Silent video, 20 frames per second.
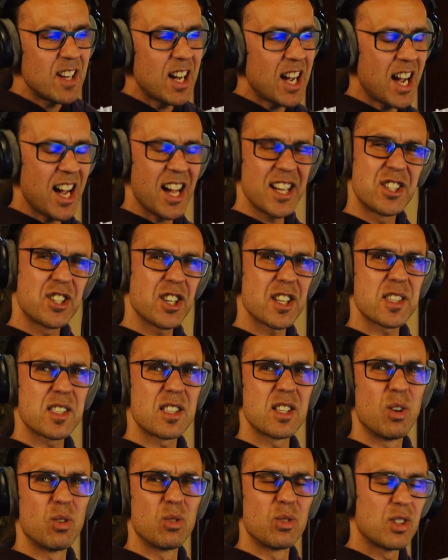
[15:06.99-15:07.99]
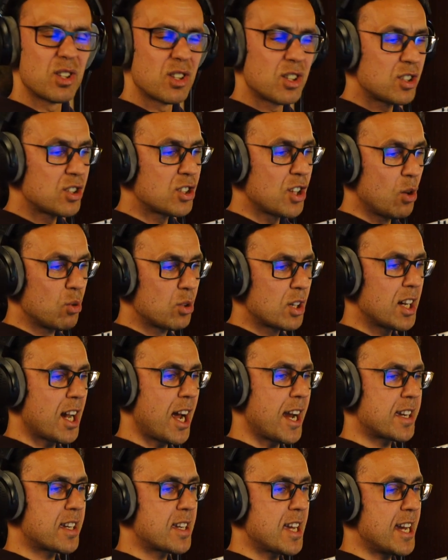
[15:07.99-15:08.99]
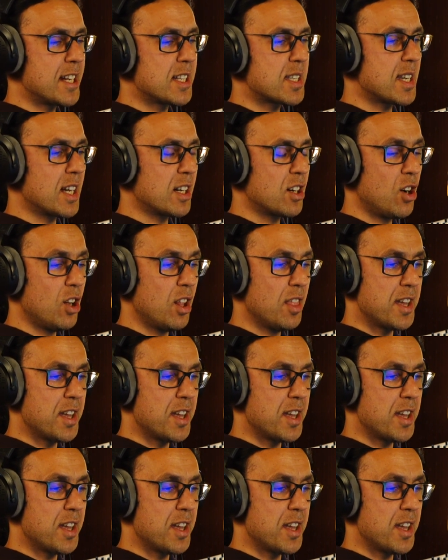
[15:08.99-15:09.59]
I just don't like gates at all.